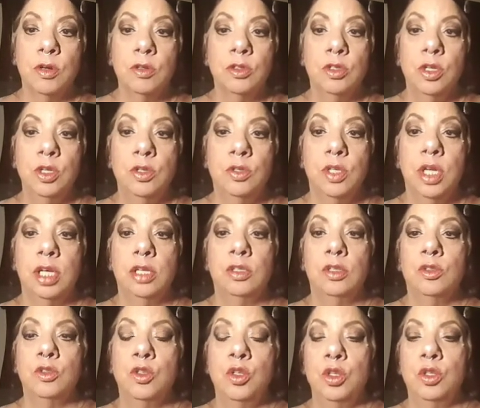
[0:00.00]
Tuesday.
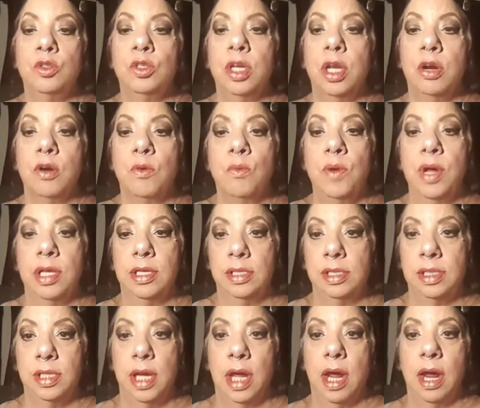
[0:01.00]
So Tuesday or
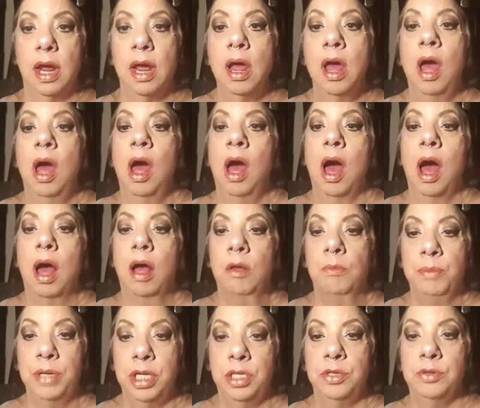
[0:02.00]
Wednesday, I'll
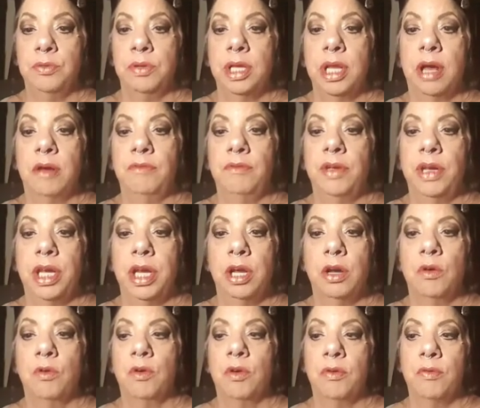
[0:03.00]
be doing that
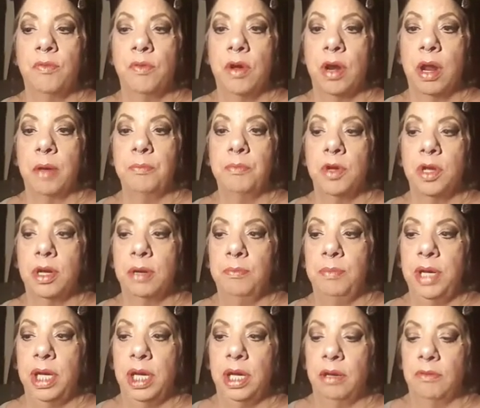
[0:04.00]
video of what I'm going to
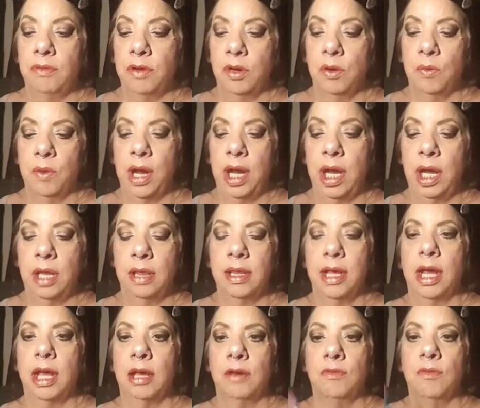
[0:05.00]
be giving away in
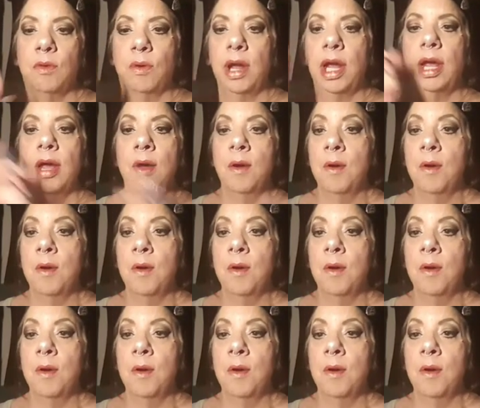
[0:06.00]
that giveaway.